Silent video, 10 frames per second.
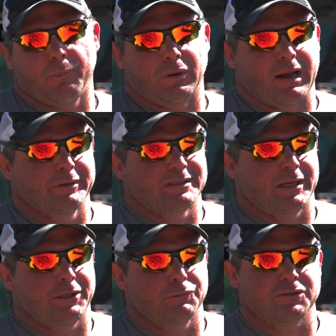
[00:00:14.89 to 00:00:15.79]
What I'm going to
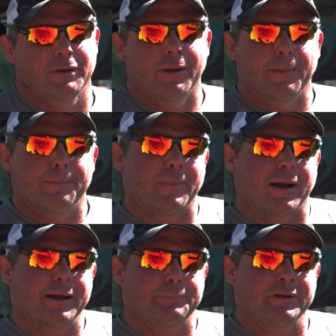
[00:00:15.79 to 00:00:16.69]
tell you is
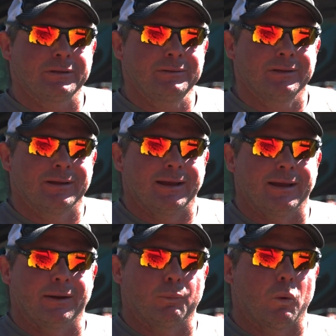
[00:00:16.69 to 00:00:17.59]
my opinion
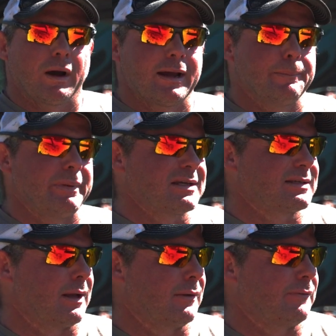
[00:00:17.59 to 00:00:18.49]
and why I base
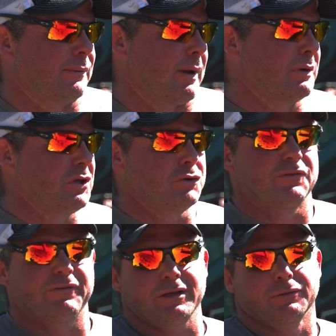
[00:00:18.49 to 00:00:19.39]
that of it, and I'm going to use
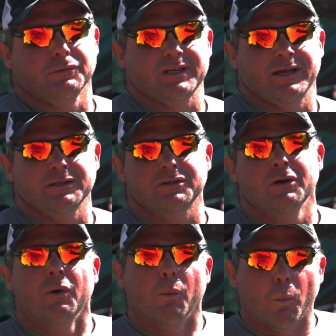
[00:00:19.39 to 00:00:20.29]
vehicles as
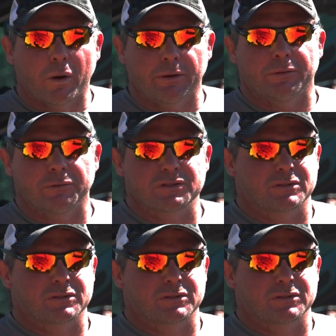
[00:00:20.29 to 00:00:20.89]
one of those.